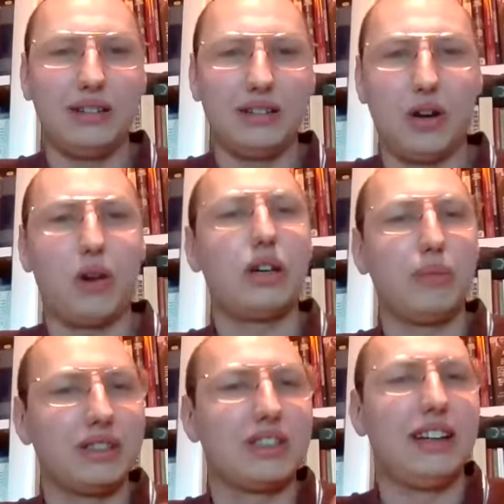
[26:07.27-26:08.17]

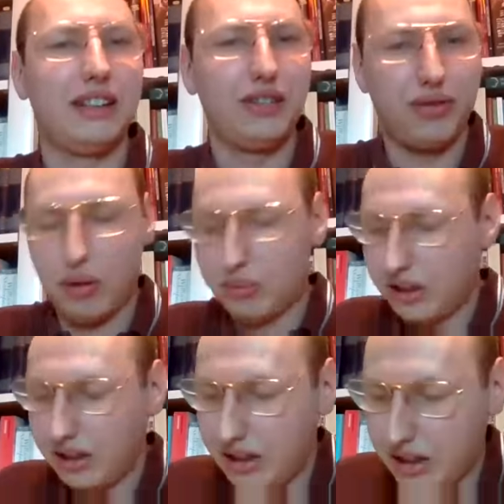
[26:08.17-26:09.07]
documents leaked from
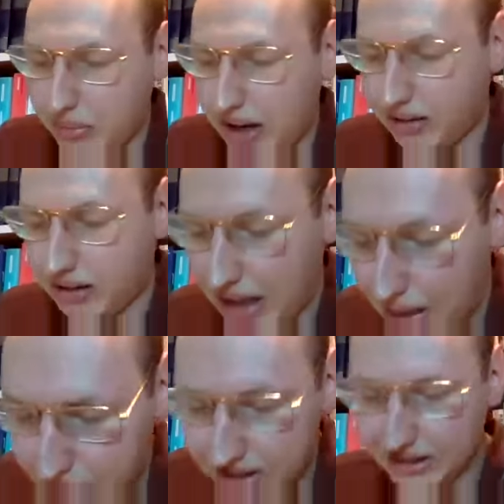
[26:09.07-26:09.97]
the American
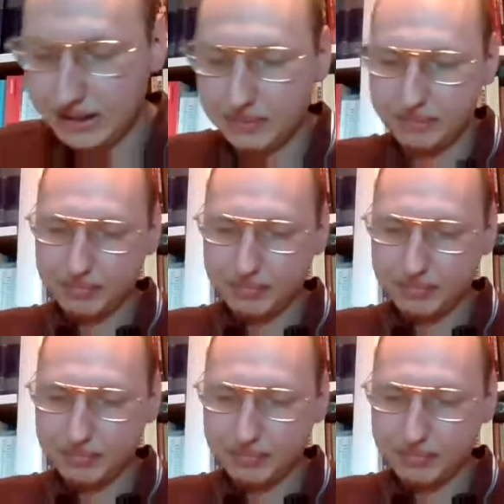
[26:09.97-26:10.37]
embassy